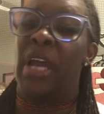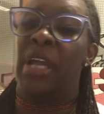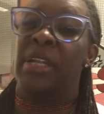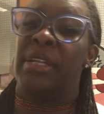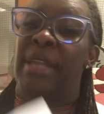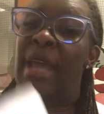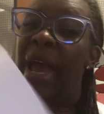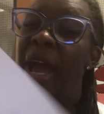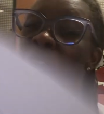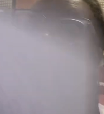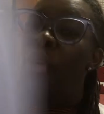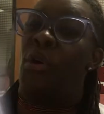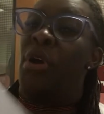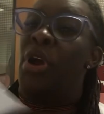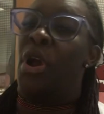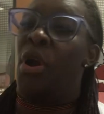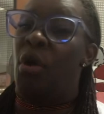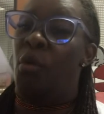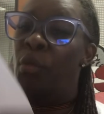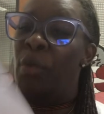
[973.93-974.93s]
Now,
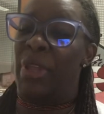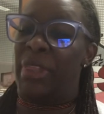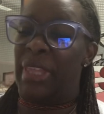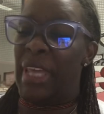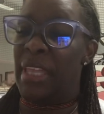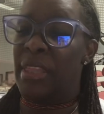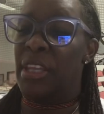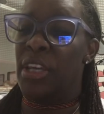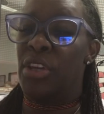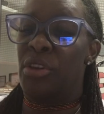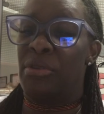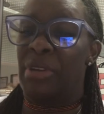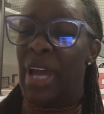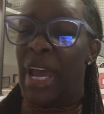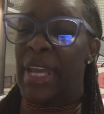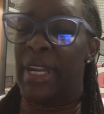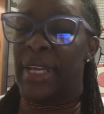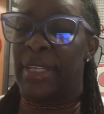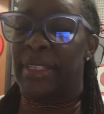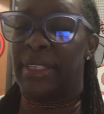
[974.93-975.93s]
within the
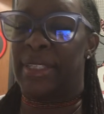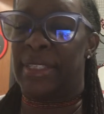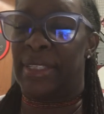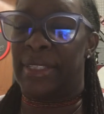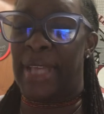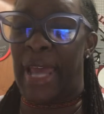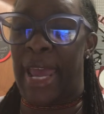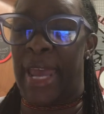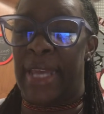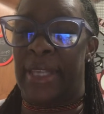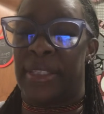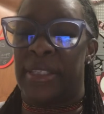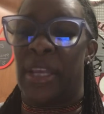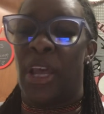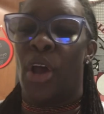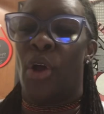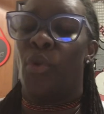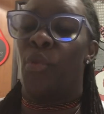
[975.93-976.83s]
United States,